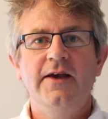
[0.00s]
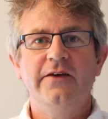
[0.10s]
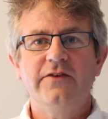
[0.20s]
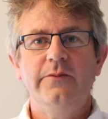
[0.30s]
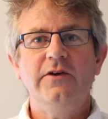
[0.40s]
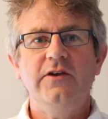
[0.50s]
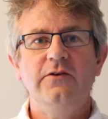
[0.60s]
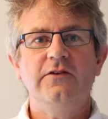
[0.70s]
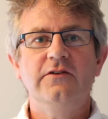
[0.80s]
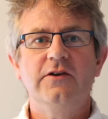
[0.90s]
If someone
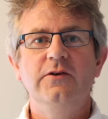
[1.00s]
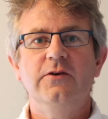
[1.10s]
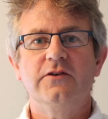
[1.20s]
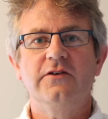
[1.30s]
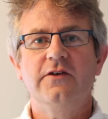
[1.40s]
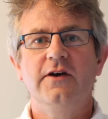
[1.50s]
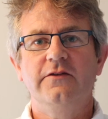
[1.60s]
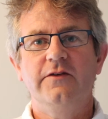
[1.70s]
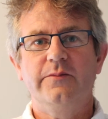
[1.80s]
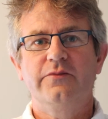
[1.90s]
uses Google to
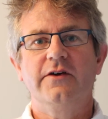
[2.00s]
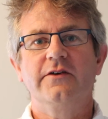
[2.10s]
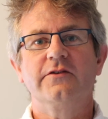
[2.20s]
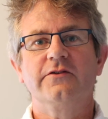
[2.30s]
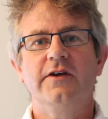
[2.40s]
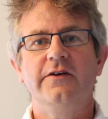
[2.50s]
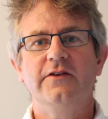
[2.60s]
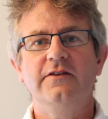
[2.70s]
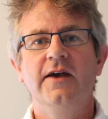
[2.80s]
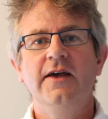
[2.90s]
search for your products or
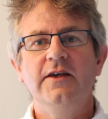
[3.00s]
services,